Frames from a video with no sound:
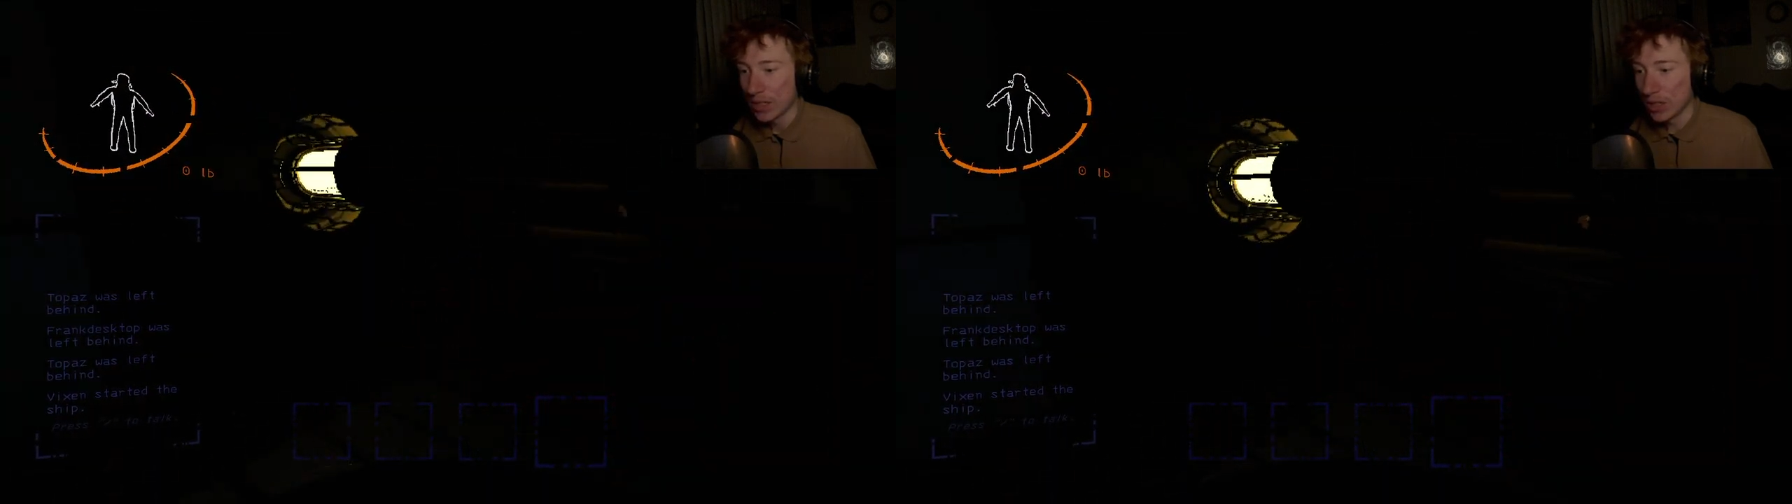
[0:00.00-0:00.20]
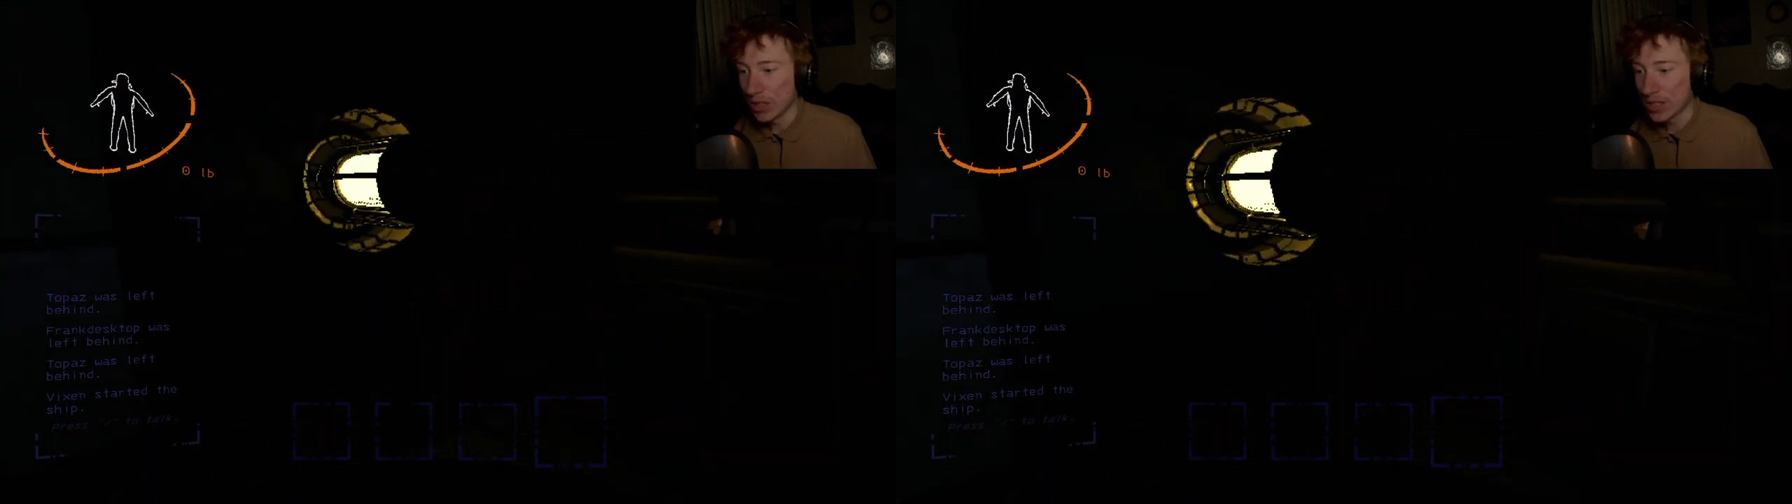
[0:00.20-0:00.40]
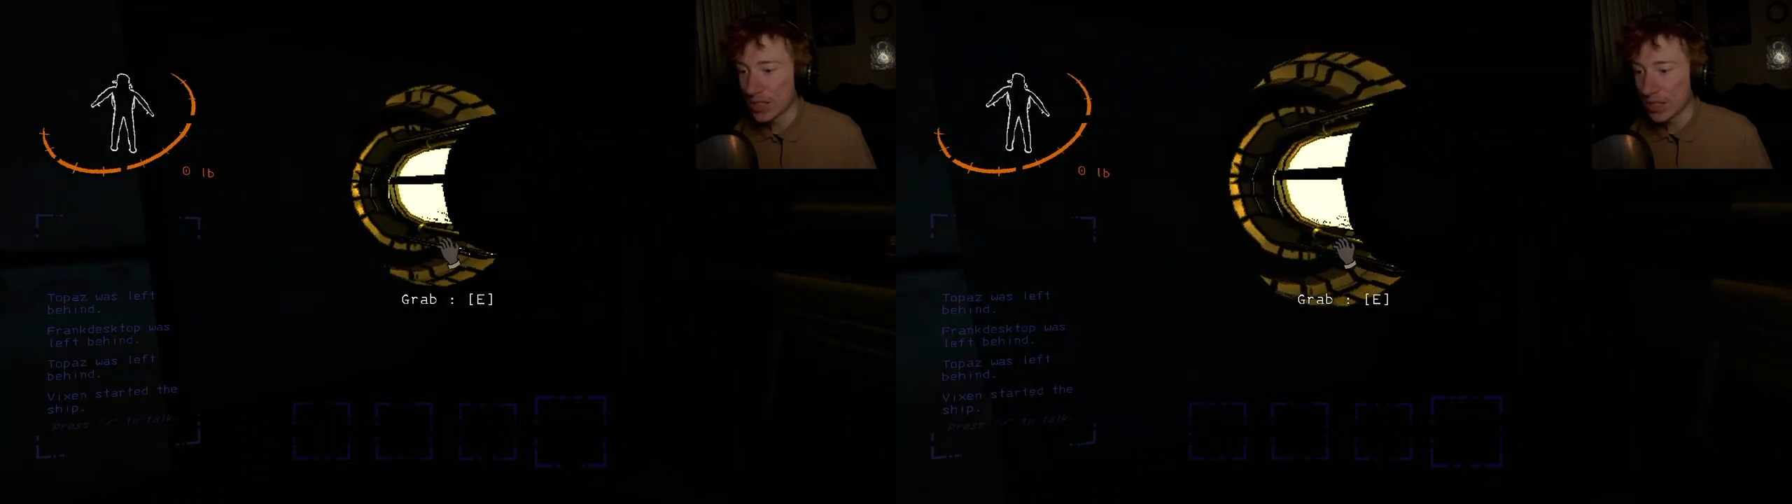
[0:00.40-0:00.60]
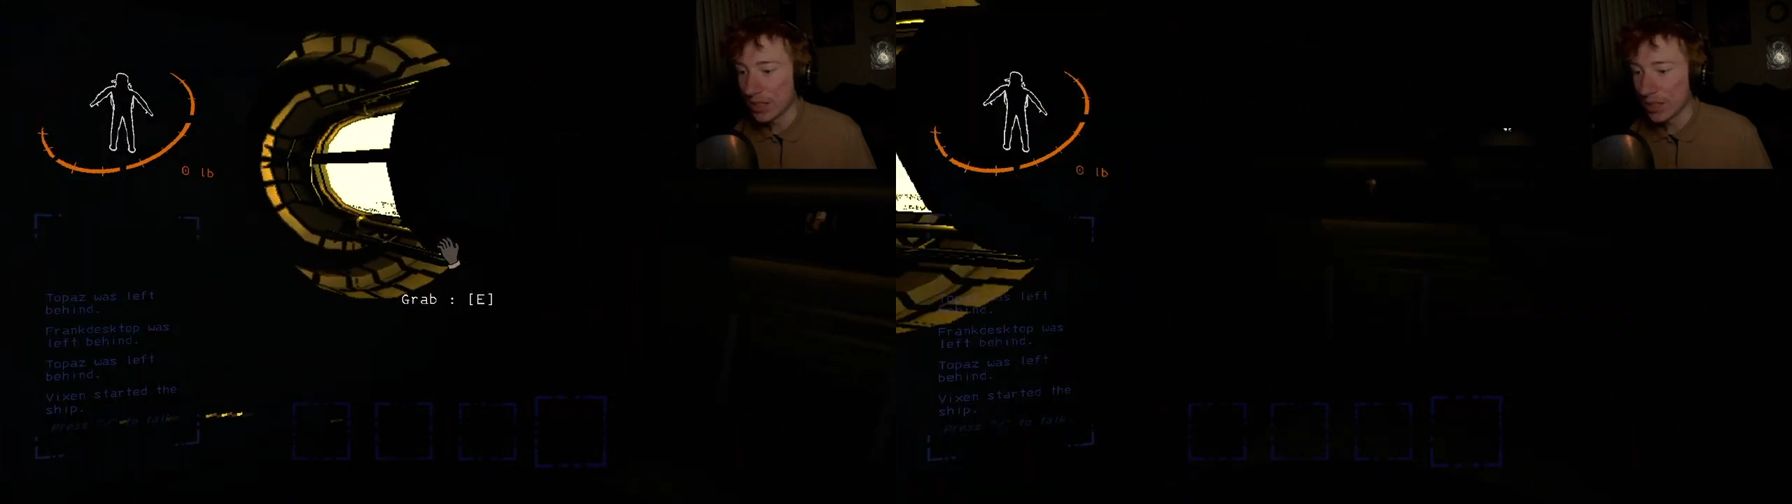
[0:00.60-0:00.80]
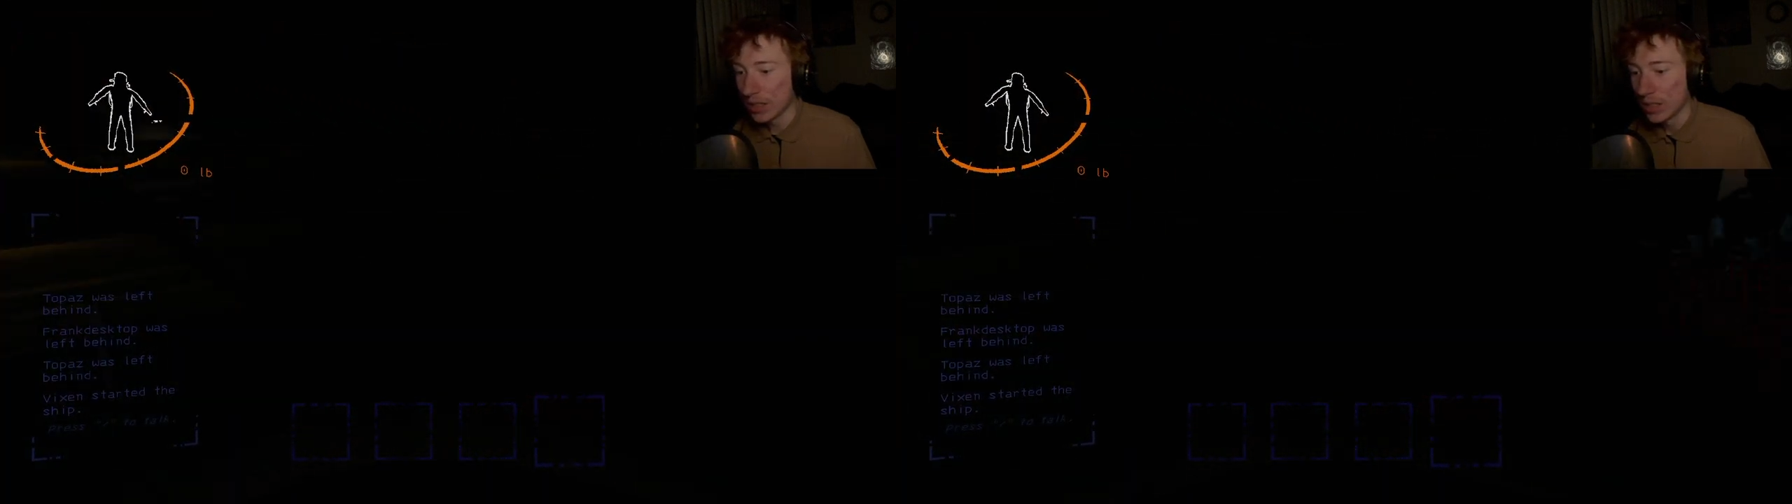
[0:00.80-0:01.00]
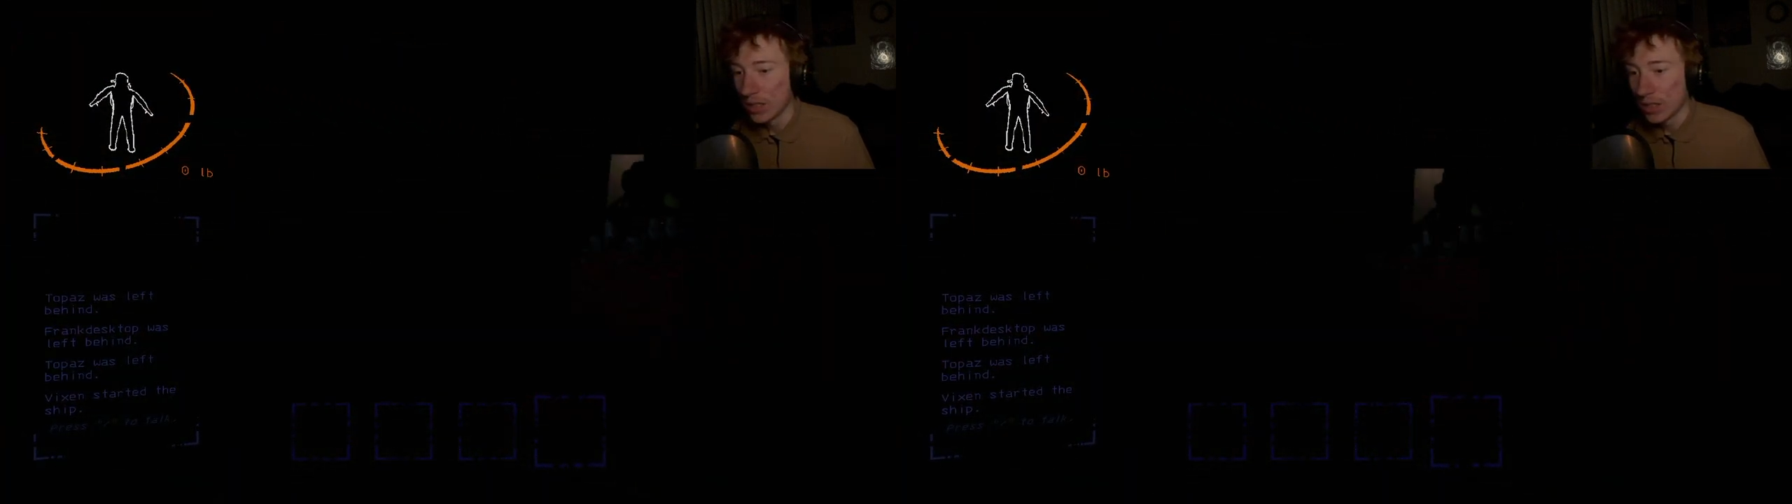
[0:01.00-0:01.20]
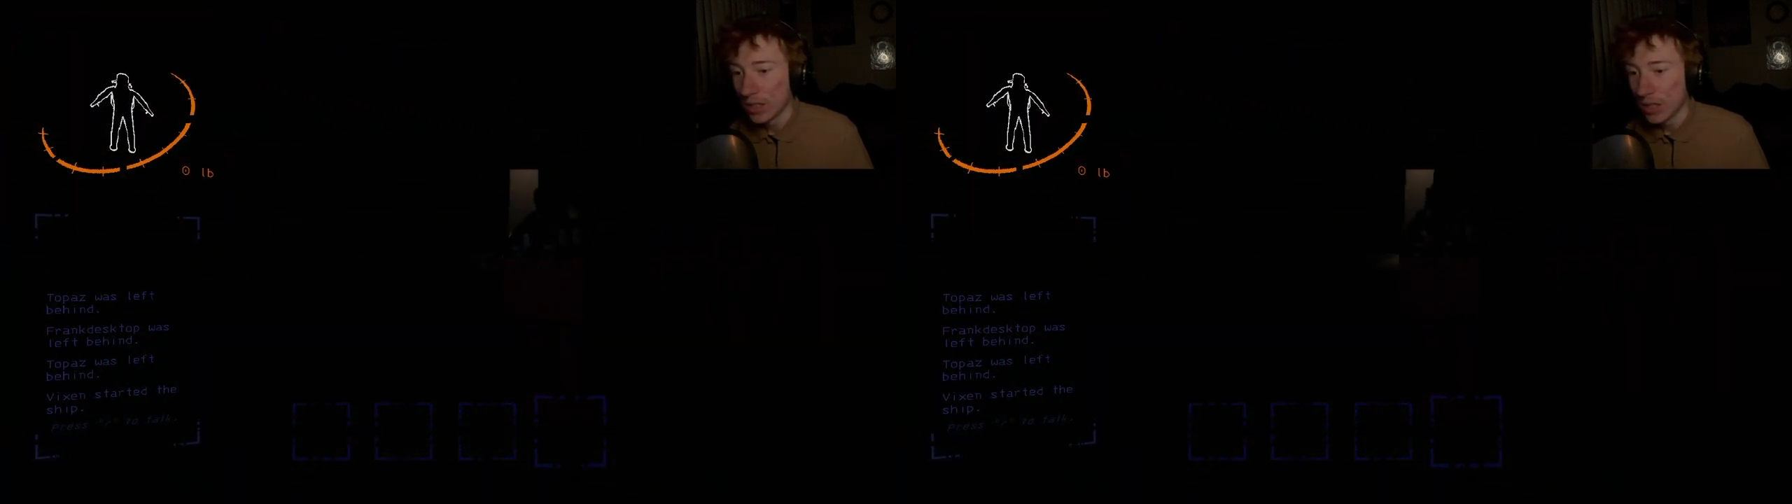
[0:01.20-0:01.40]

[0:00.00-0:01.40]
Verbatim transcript: we should be able to sell.